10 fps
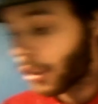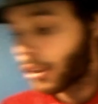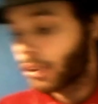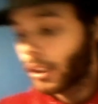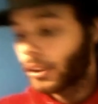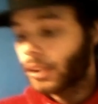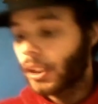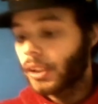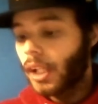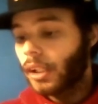Because like you
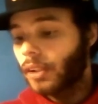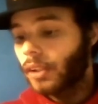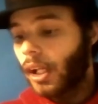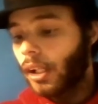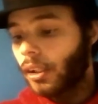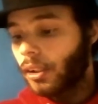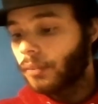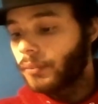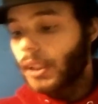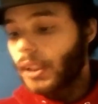said, you got
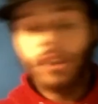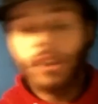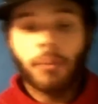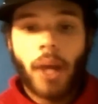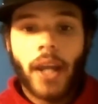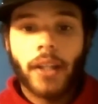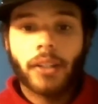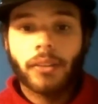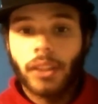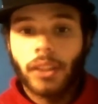Enzo
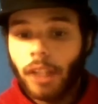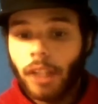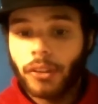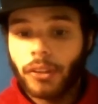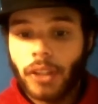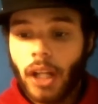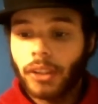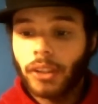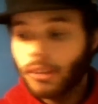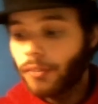Maeda. He came from the
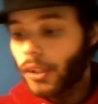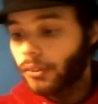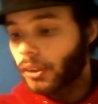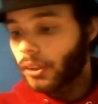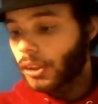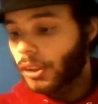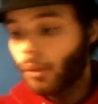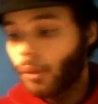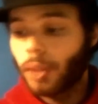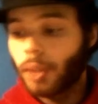Dodgers. He's a veteran on this team.
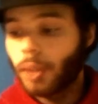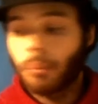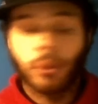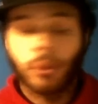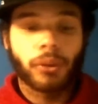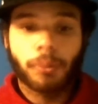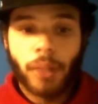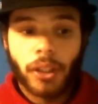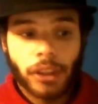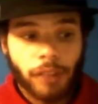Jose Berrios has been on this
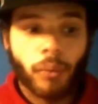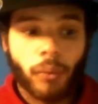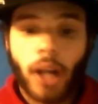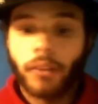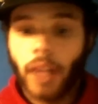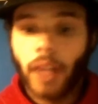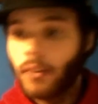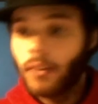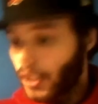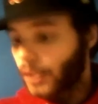team for a while
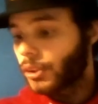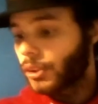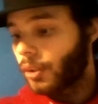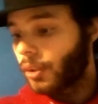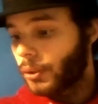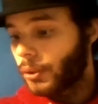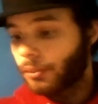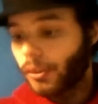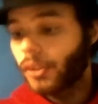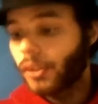now. He's a great
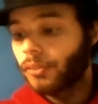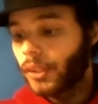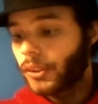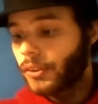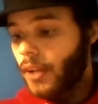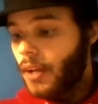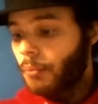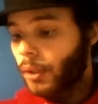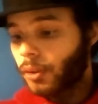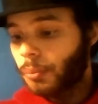pitcher, very underrated.
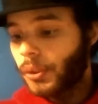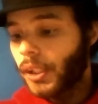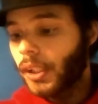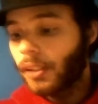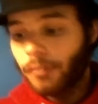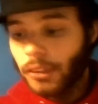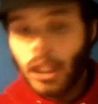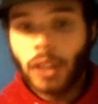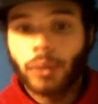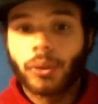Michael Pineda, if he's
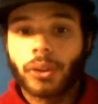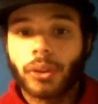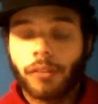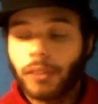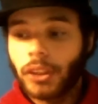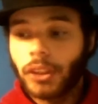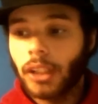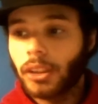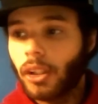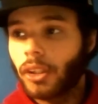not
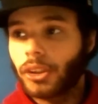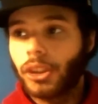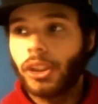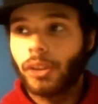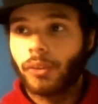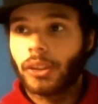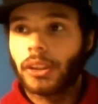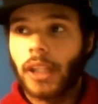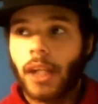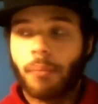cheating with the
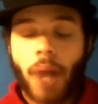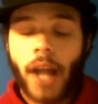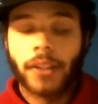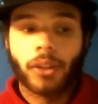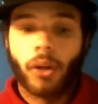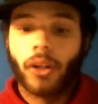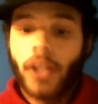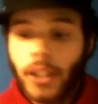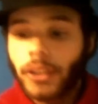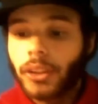damn Pine Par,
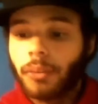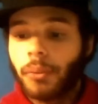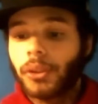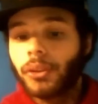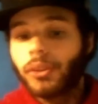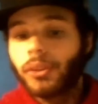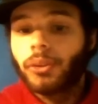he's a good pitcher too.